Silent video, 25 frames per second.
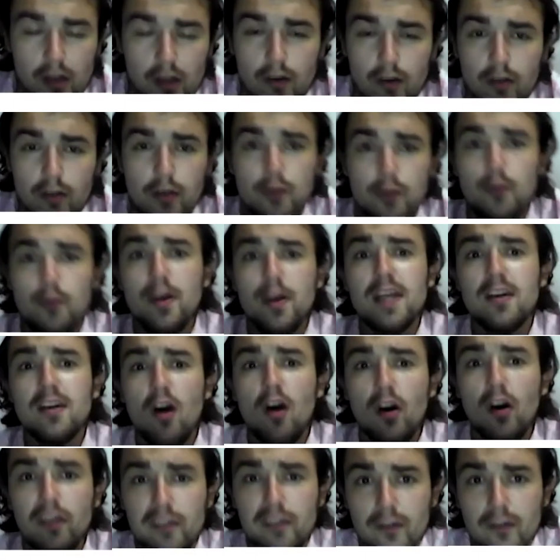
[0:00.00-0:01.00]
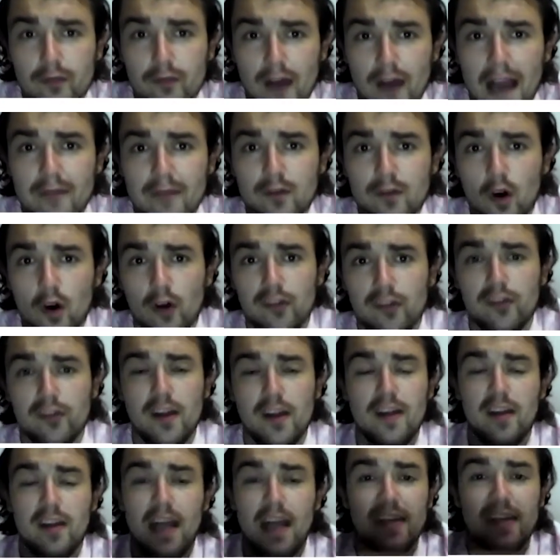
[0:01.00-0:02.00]
$3 to $5,
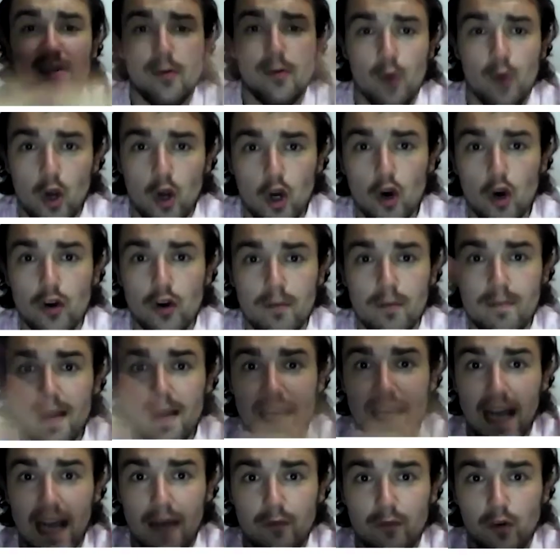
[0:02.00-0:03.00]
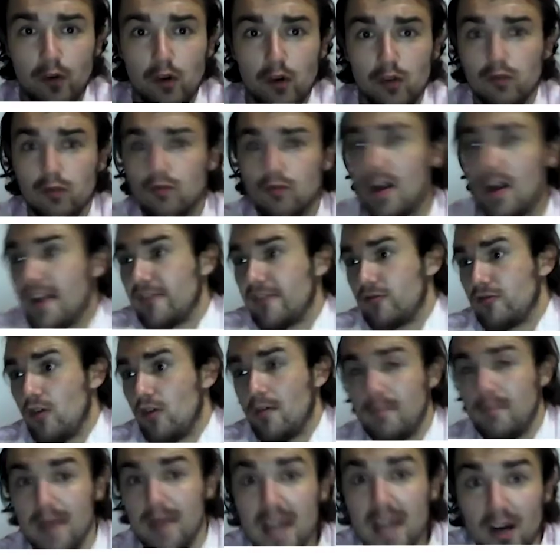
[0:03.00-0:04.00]
it gets you a good mid-level
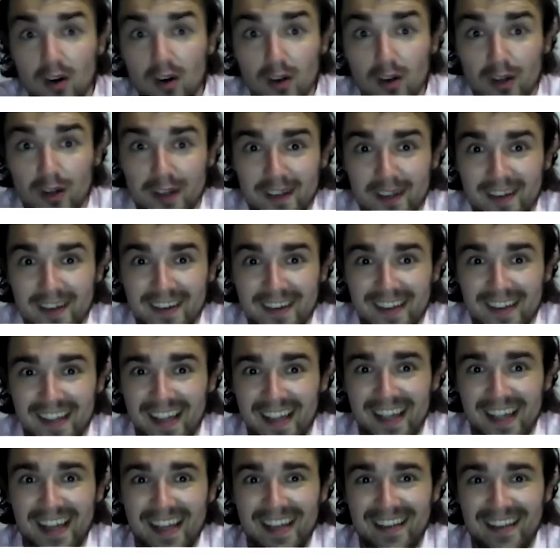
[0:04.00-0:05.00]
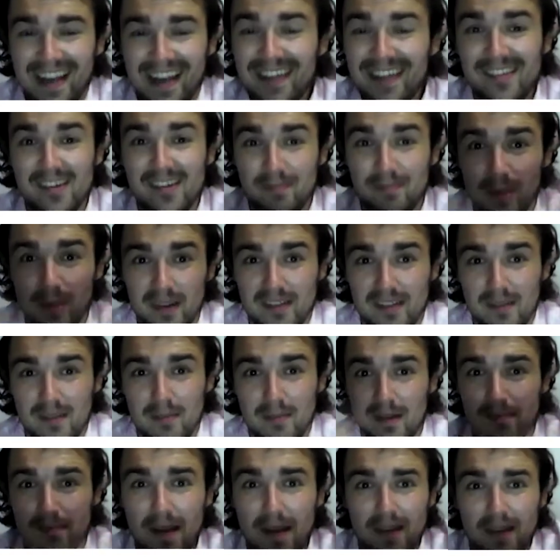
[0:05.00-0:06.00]
restaurant meal. That just puts it in
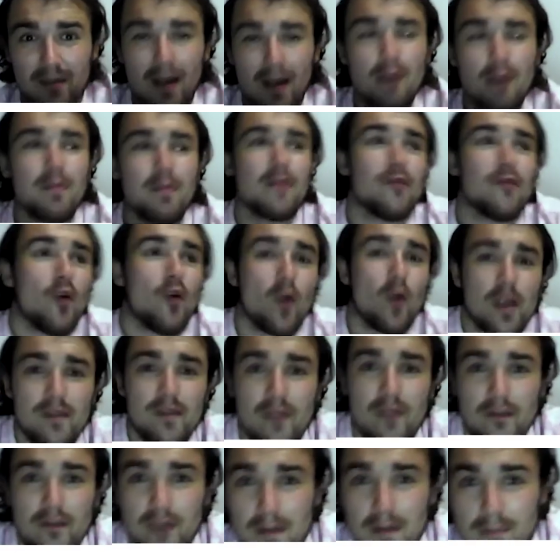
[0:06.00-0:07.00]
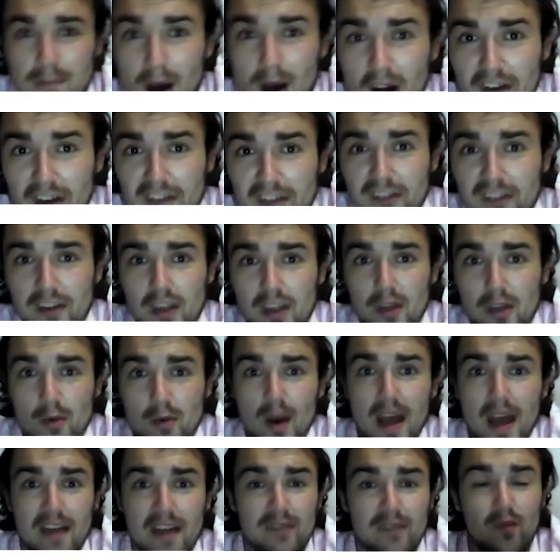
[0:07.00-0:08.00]
perspective. That would be $40, $50 in the
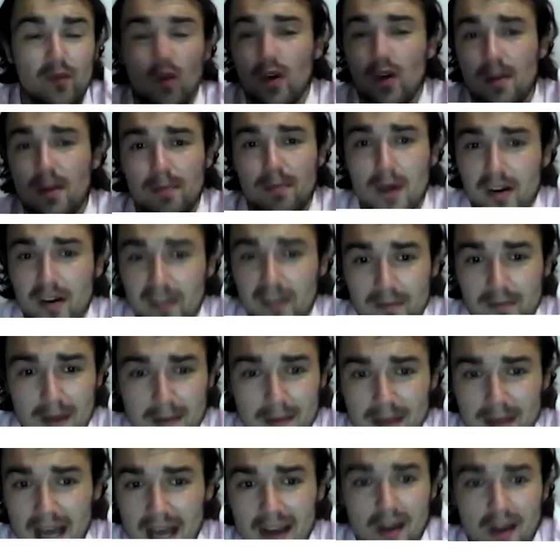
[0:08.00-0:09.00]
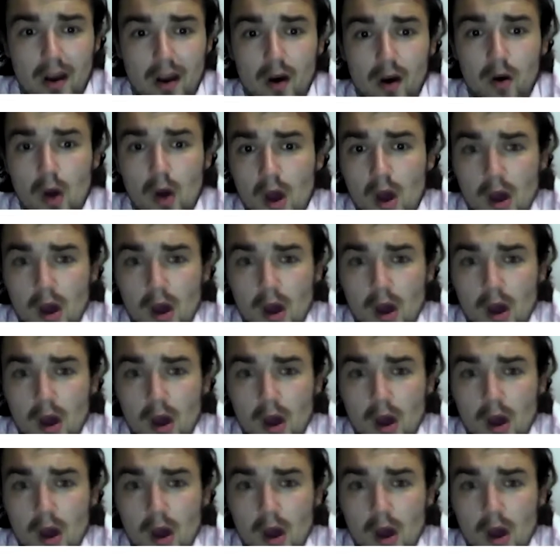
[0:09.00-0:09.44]
US, $40 maybe, I don't know.